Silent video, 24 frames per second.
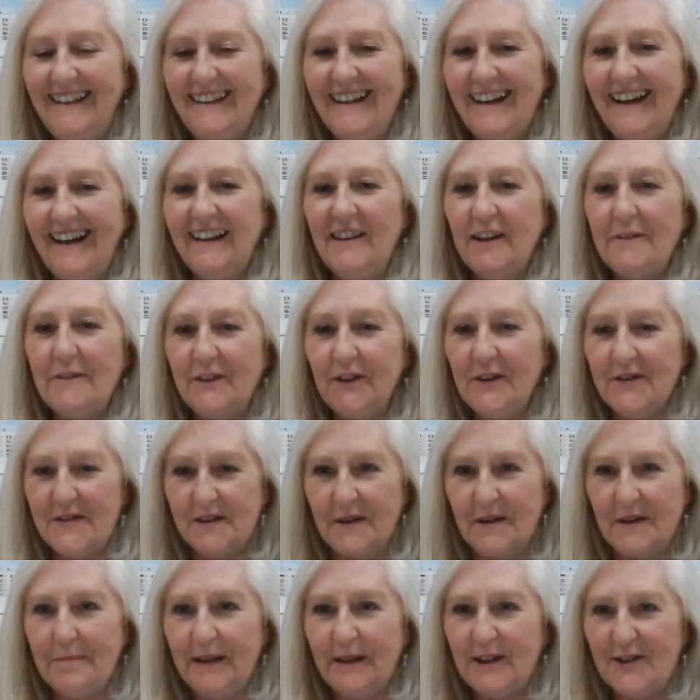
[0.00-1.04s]
I love
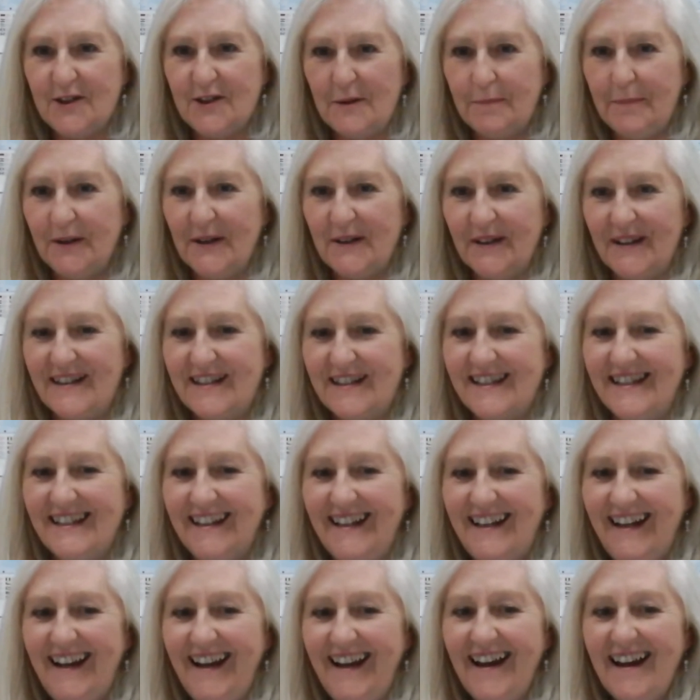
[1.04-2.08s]
using picture books.
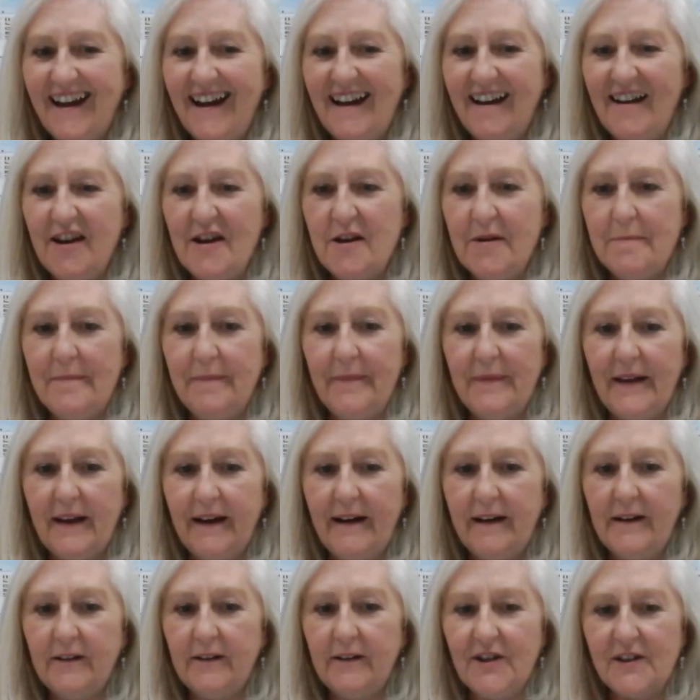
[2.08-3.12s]

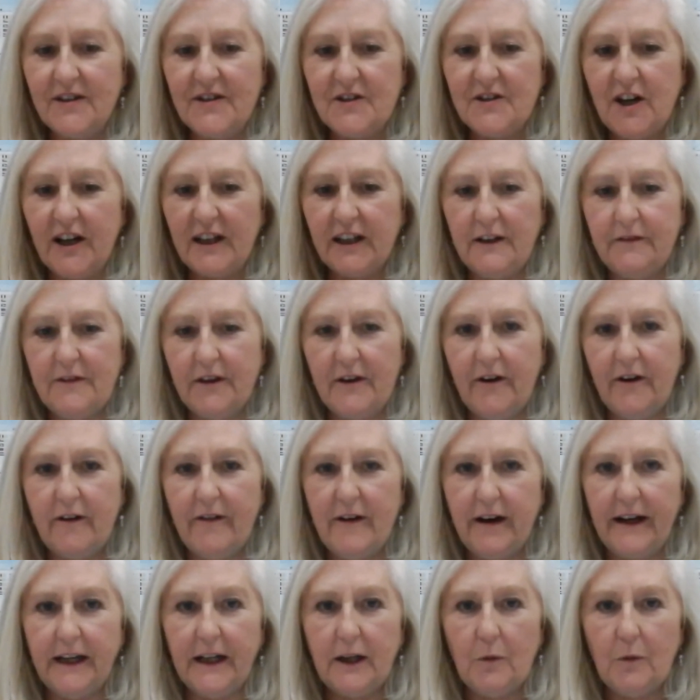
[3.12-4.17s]
I'll just check if there are
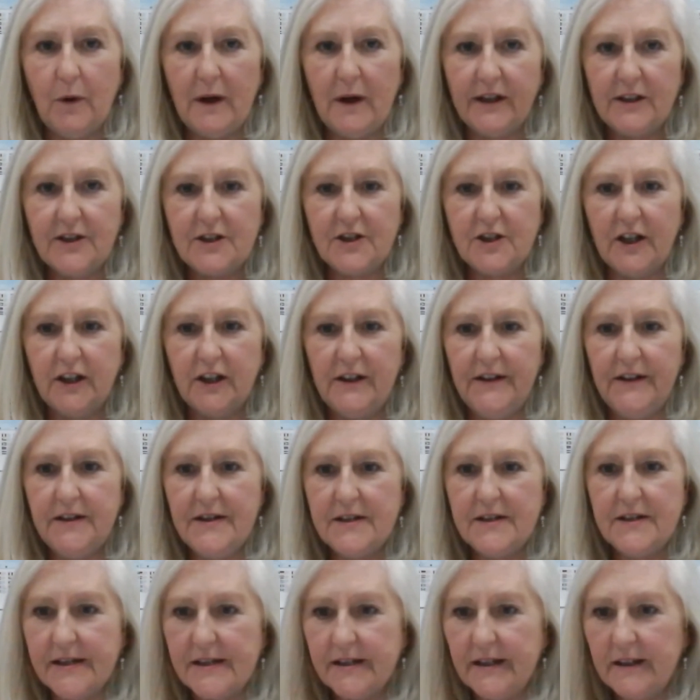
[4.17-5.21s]
any
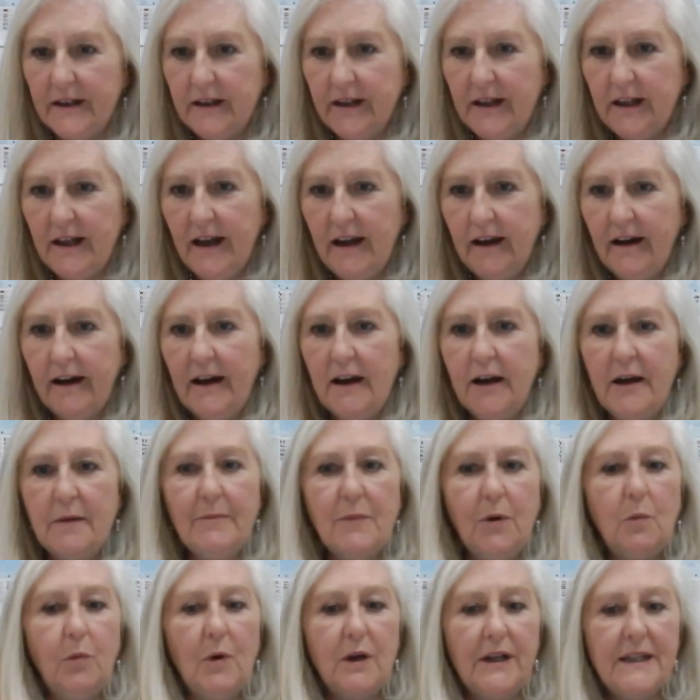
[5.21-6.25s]
questions.
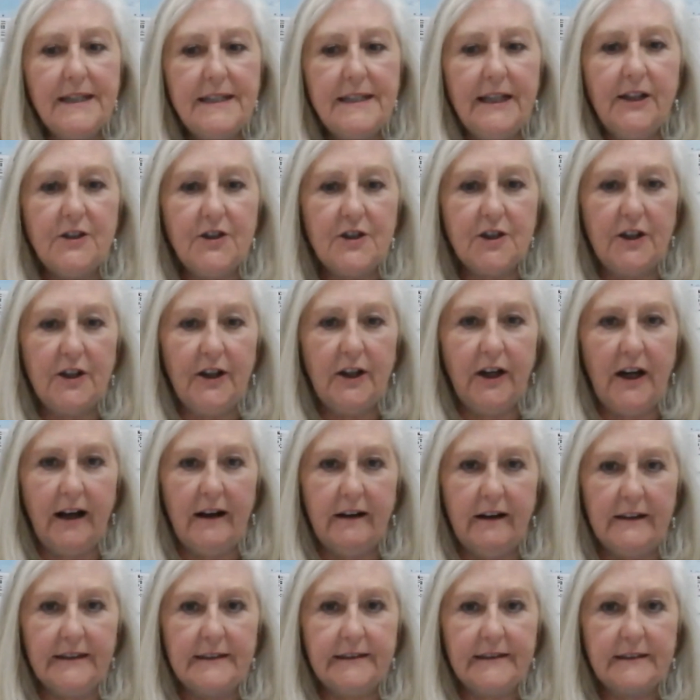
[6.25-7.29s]
One teacher
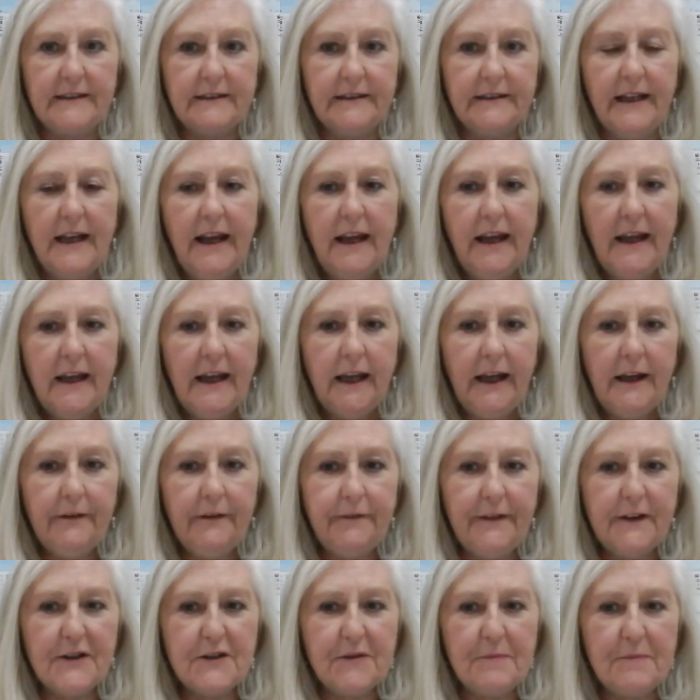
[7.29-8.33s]
asks if
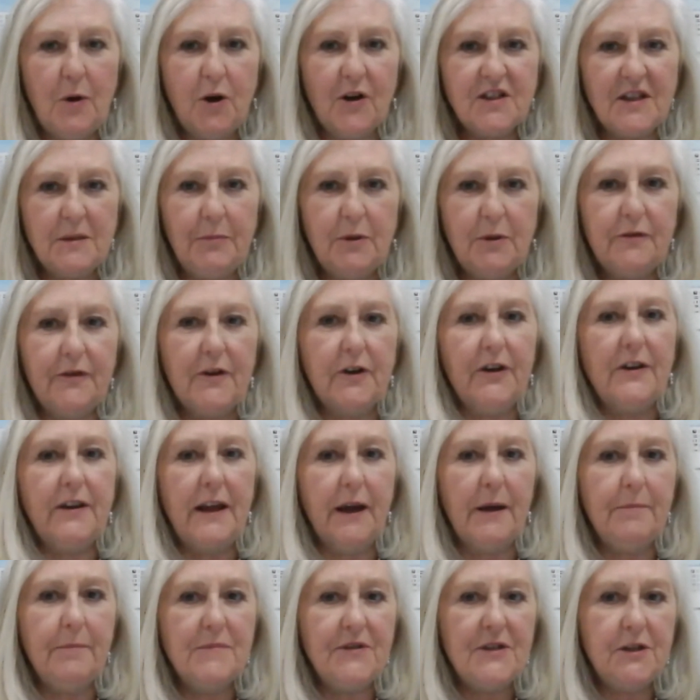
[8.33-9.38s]
it's possible for
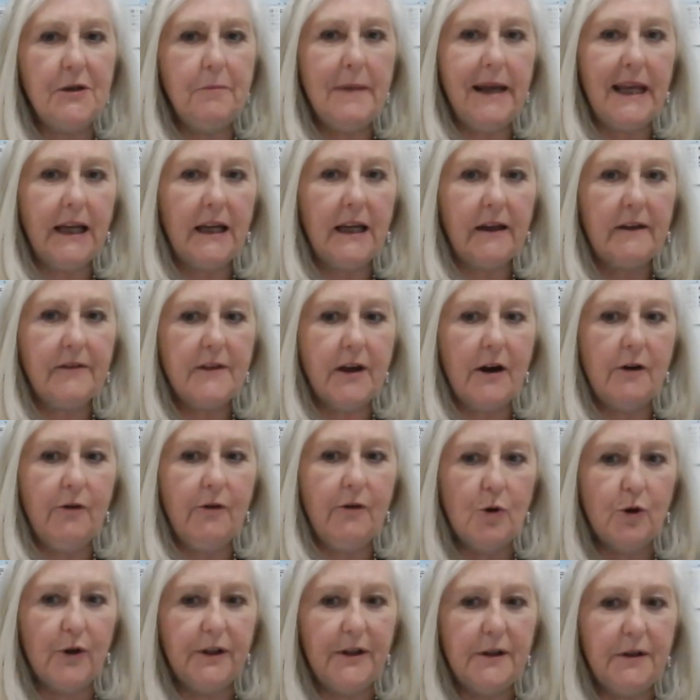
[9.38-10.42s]
them to make their
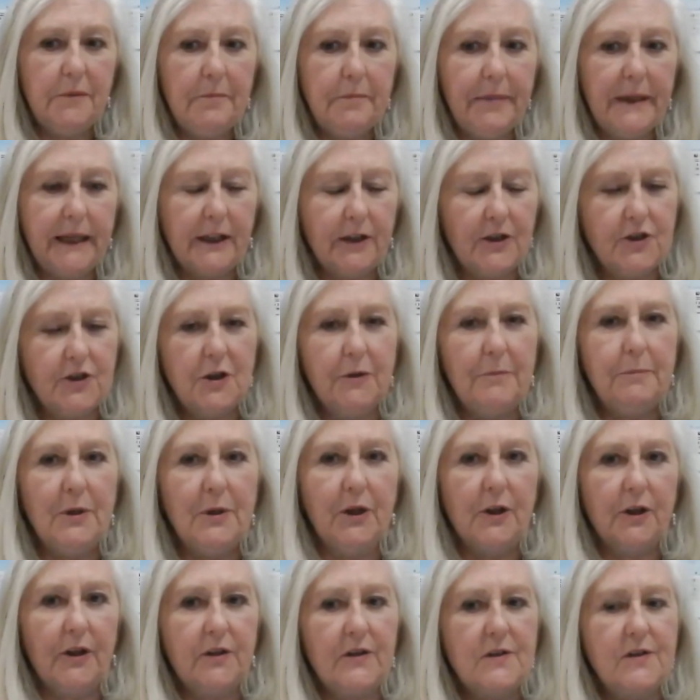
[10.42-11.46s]
own picture
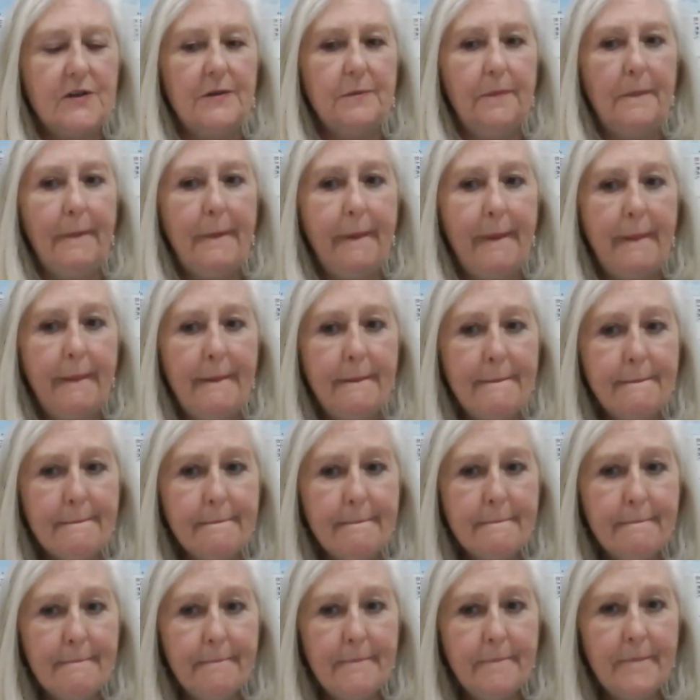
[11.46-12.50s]
books.
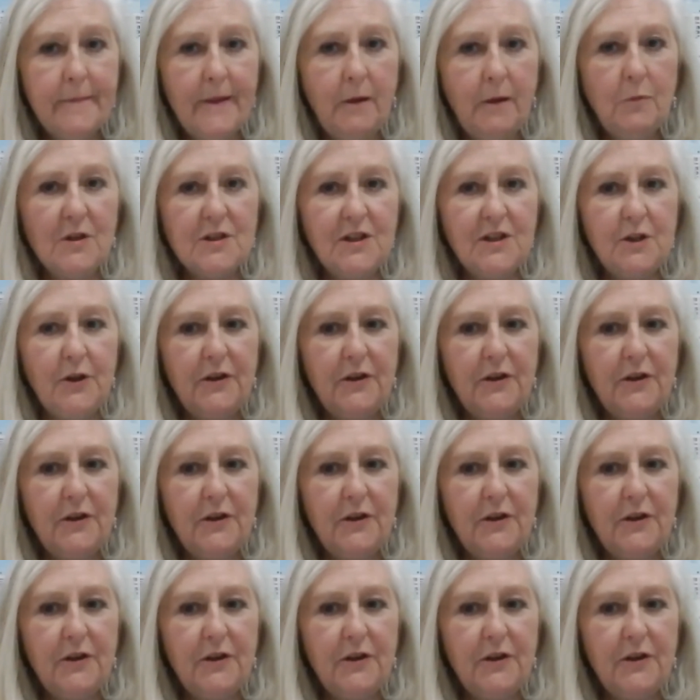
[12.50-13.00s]
What do you